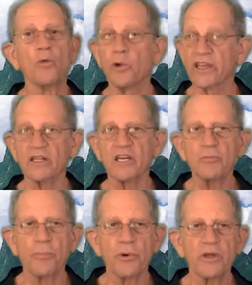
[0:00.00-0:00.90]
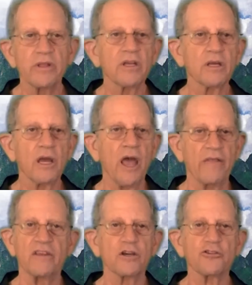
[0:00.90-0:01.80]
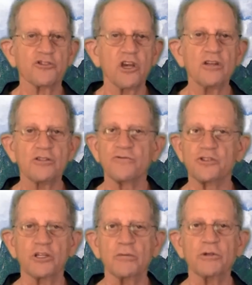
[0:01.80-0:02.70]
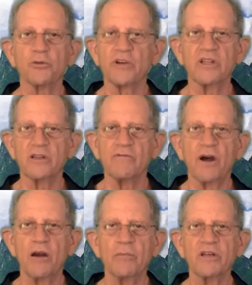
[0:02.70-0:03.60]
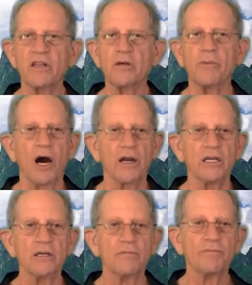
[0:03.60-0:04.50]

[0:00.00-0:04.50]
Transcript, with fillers: regulate breathing and the exchange of qi between the environment and the body,